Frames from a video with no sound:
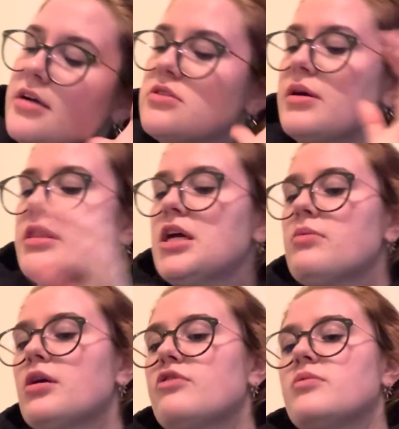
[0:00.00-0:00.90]
so I think
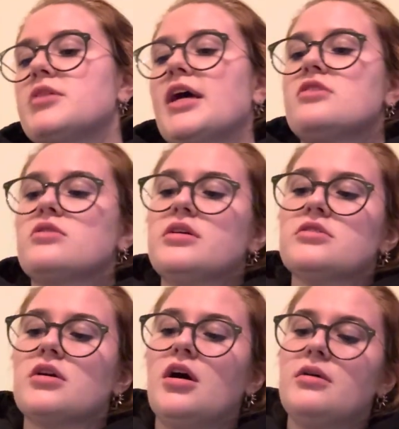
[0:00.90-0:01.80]
we go from
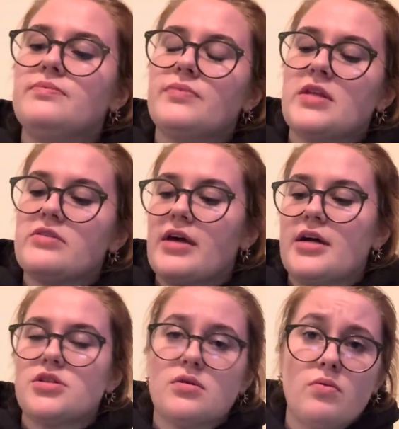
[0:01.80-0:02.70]
diacylglycerol
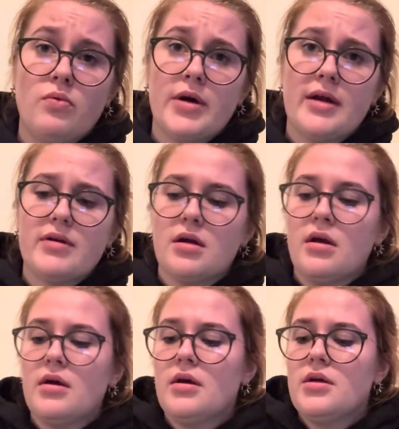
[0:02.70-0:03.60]
/ whatever
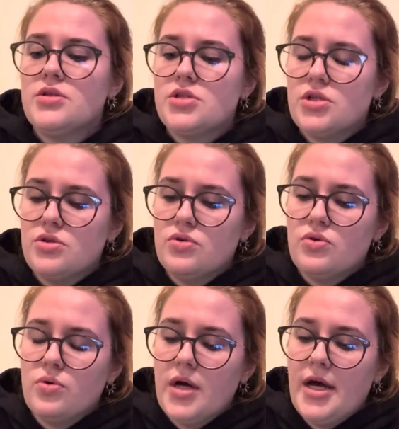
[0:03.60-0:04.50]

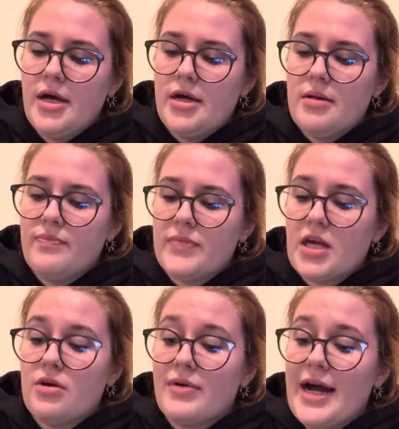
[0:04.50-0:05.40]
to
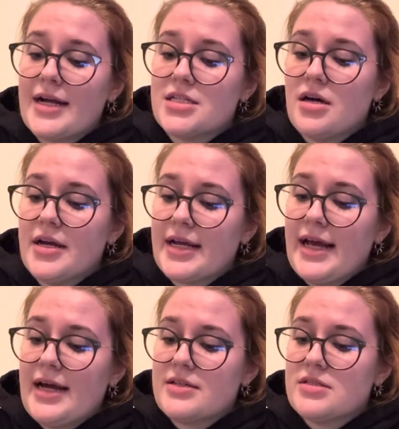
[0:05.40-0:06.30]
arachidonic
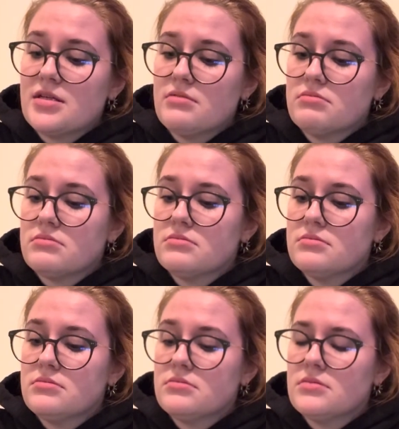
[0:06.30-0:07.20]
acid.
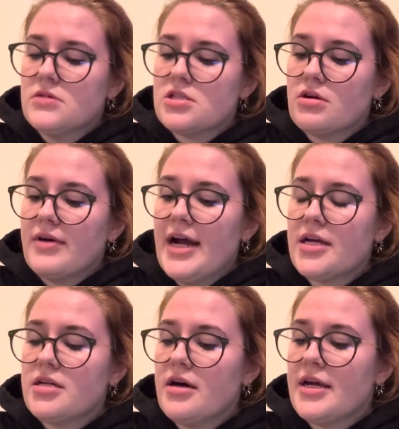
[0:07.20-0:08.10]
So
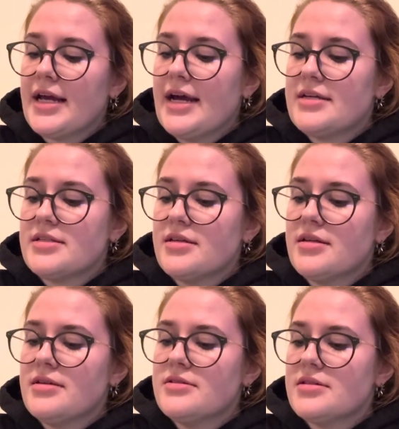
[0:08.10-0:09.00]
arachidonic acid
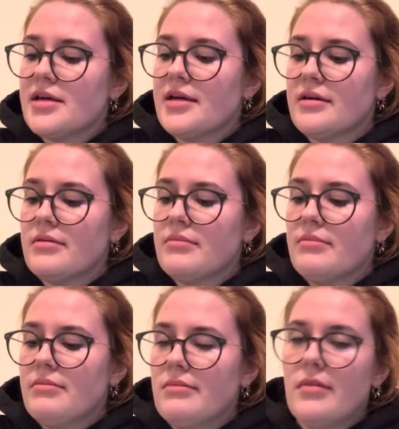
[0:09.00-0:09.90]
is like
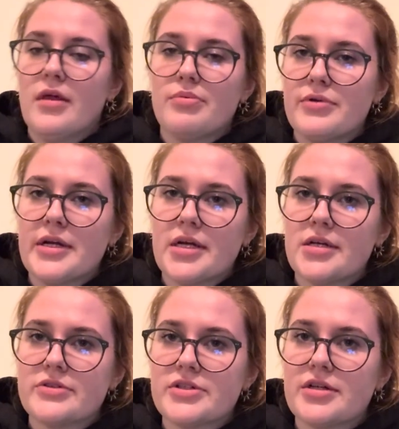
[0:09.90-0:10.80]
the
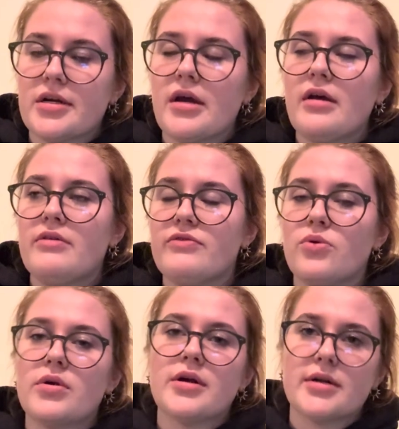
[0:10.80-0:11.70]
precursor
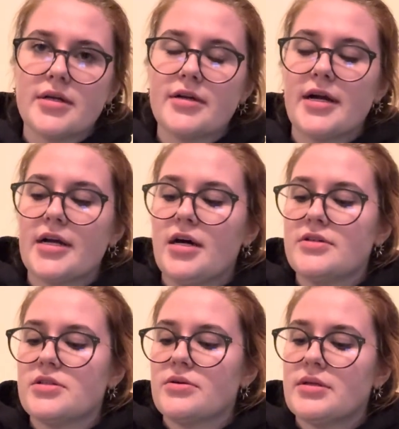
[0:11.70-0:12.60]
for your
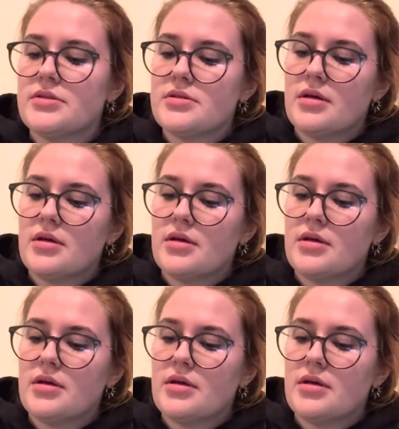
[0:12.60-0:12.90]
eicosanoids.